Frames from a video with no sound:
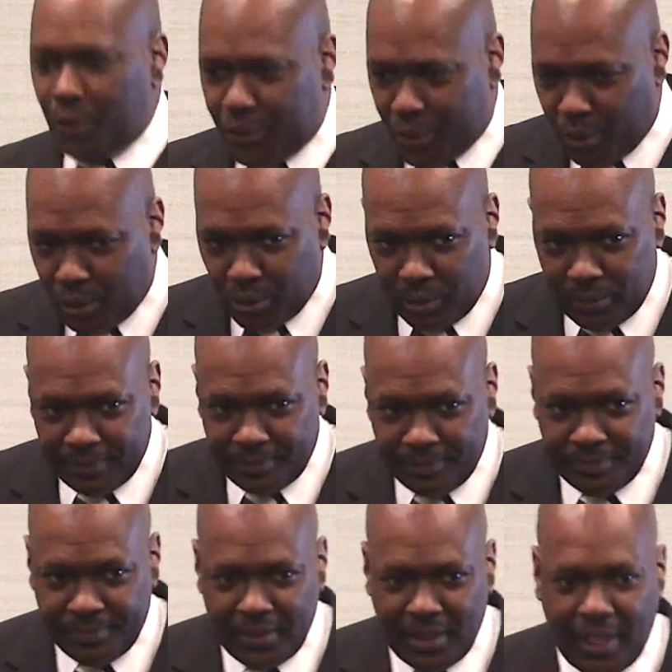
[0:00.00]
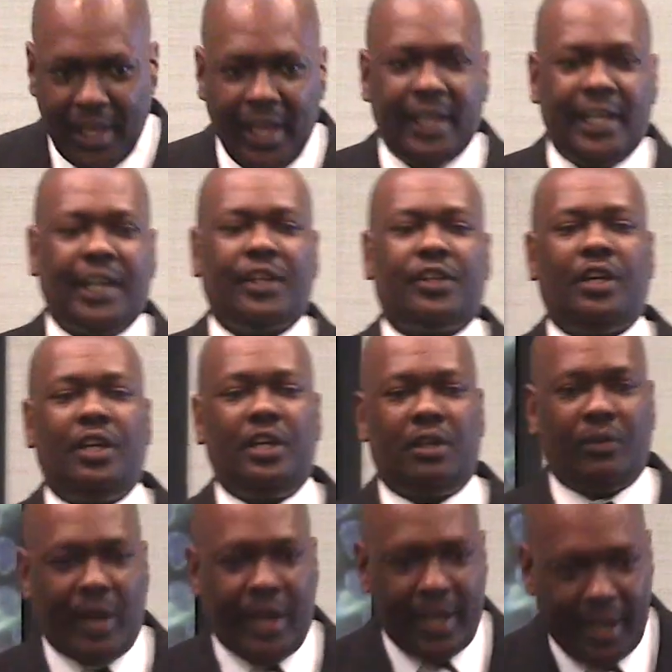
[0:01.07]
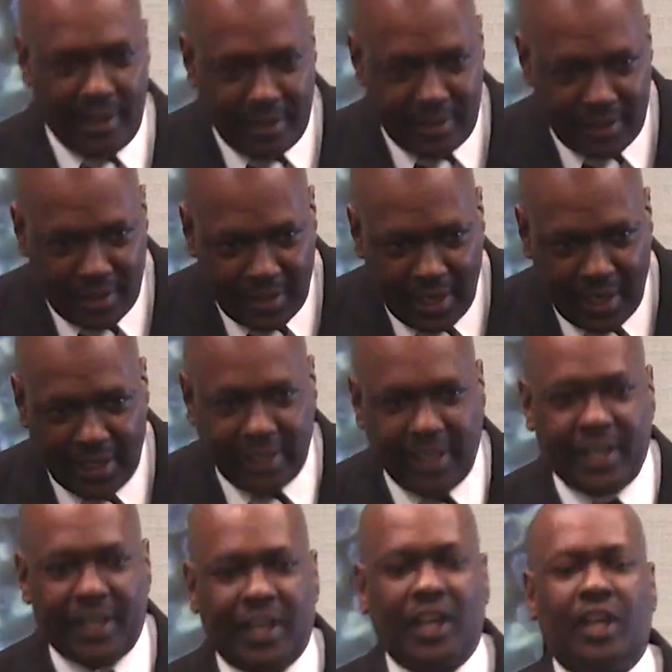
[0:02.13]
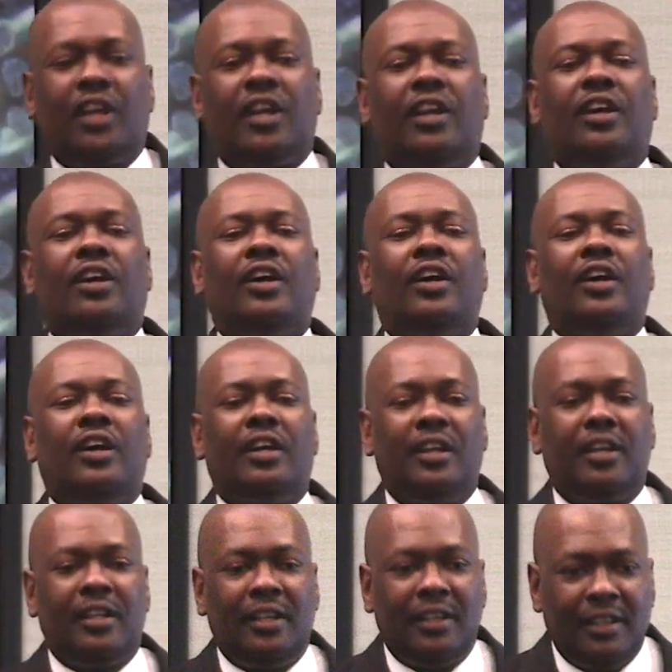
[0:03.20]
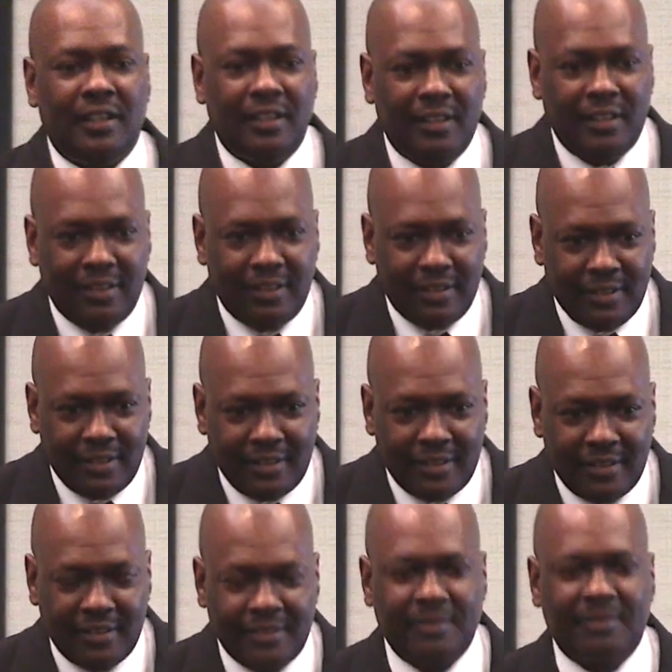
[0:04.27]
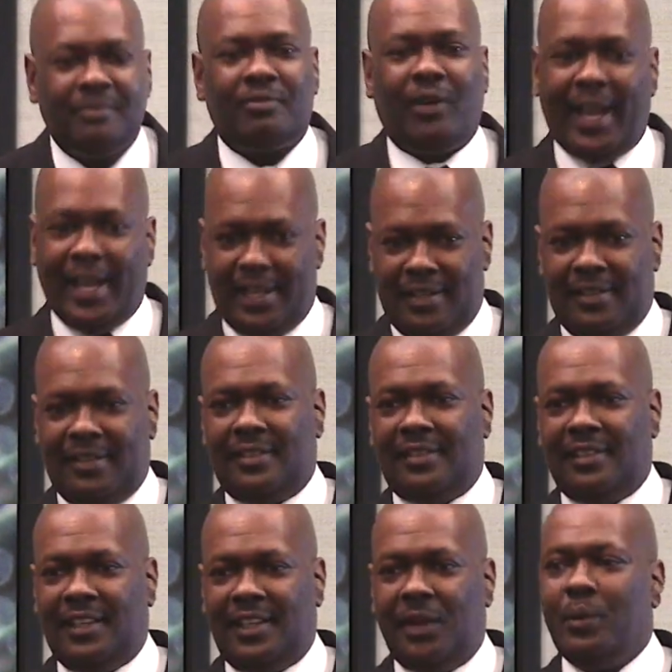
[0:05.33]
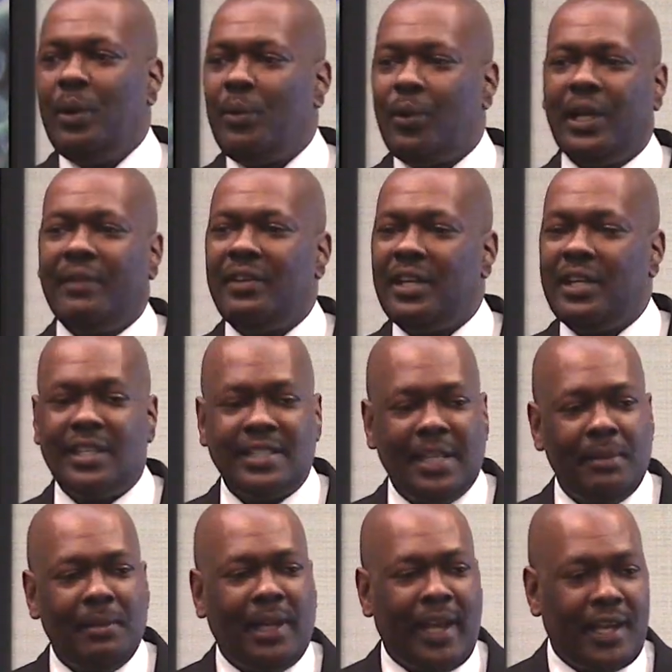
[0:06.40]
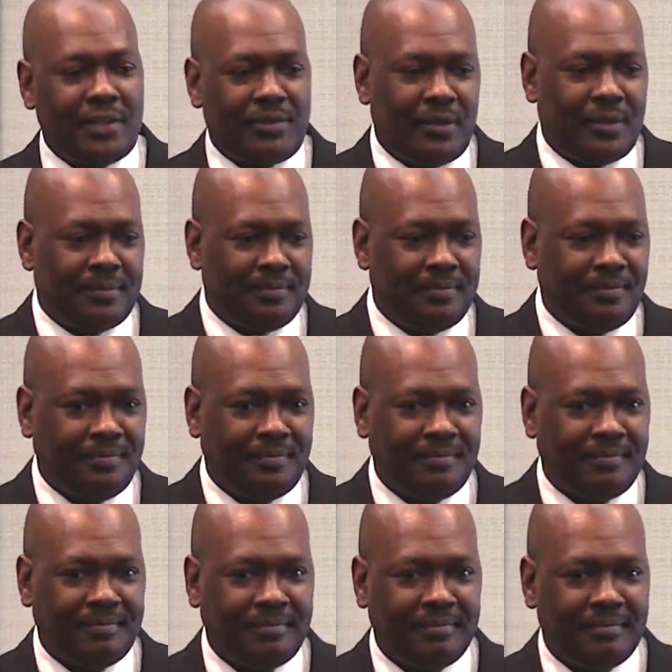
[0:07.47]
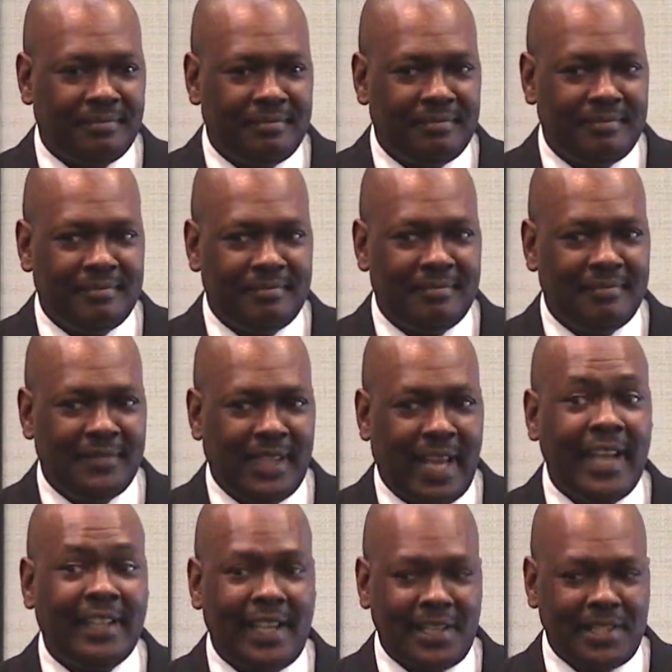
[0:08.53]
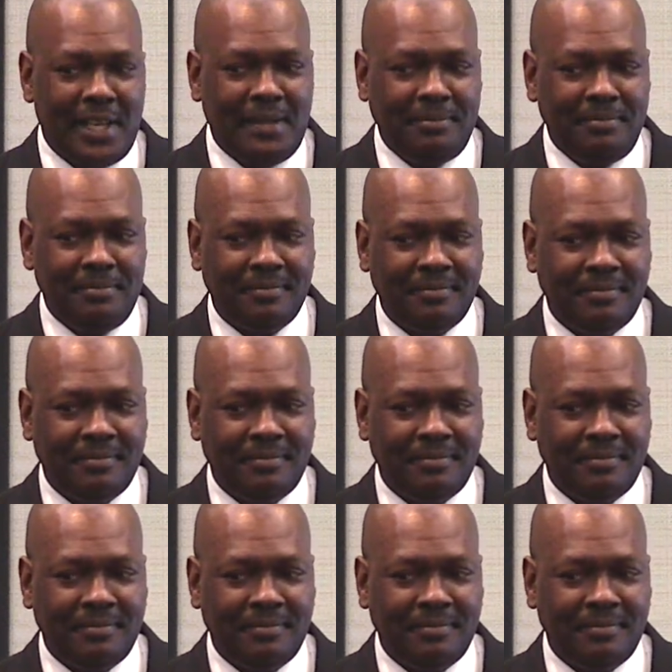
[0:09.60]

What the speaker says: to school, get good grades, and get a good... Right. And we weren't even in the same classroom. Ain't that something?